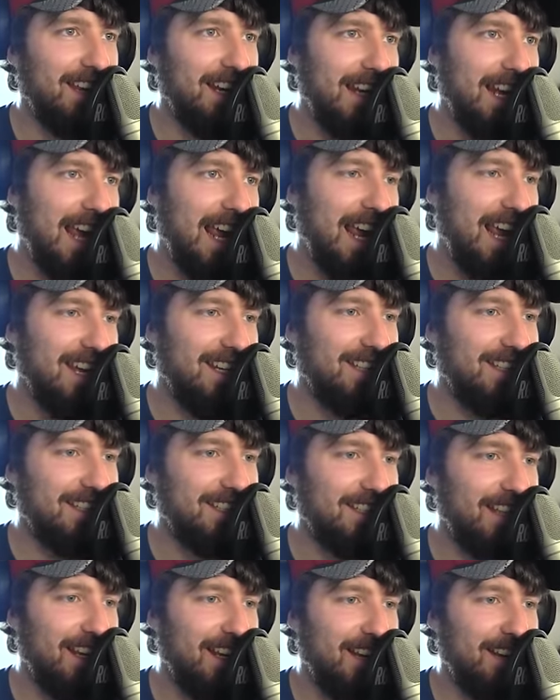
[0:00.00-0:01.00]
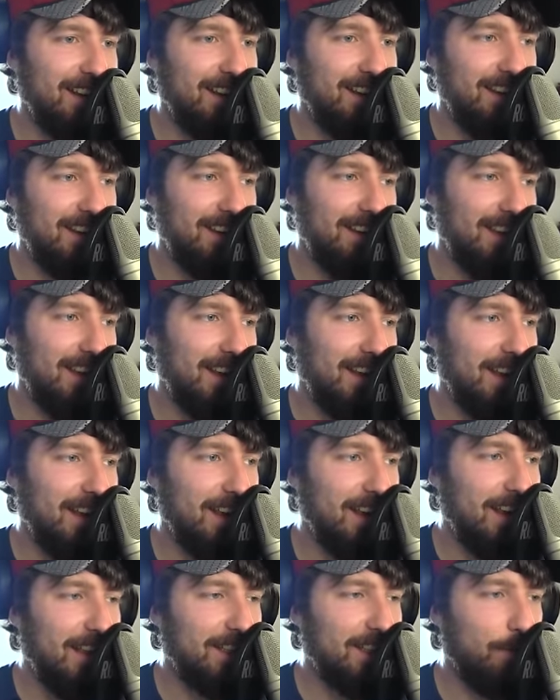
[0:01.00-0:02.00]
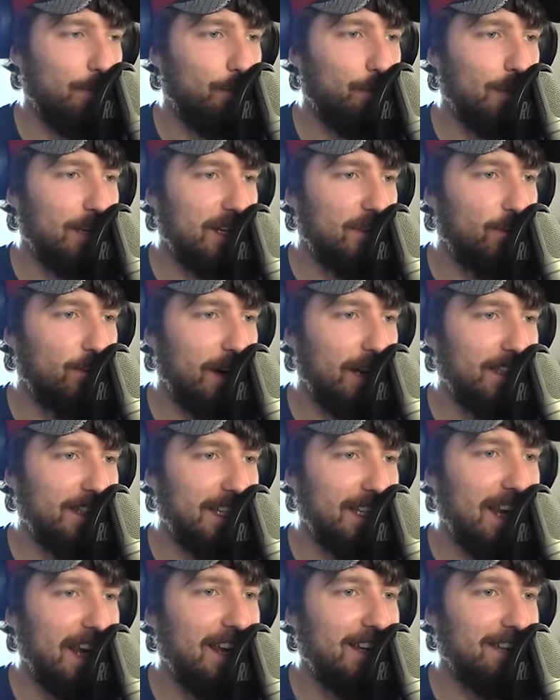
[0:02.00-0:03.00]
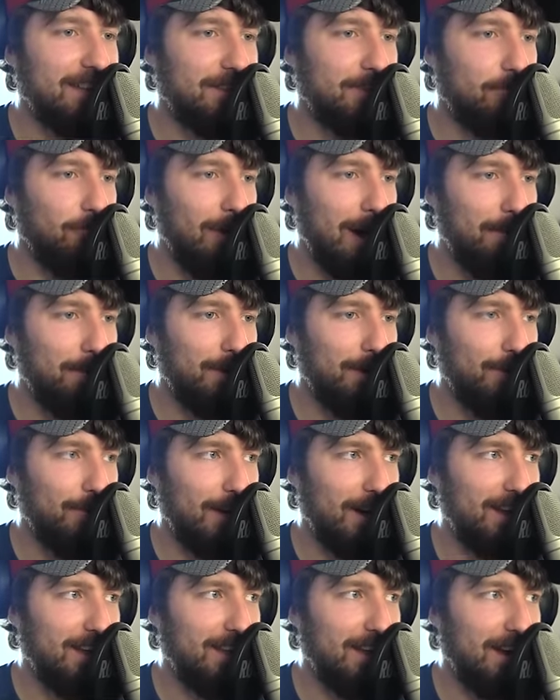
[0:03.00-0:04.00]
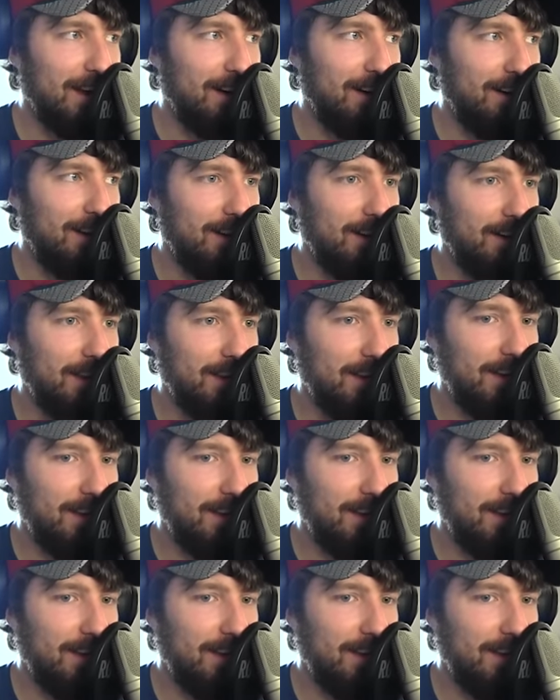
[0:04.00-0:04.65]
then he yeah, aces no, the it. Very first two rounds in a That's a pretty crazy ace weapon right there.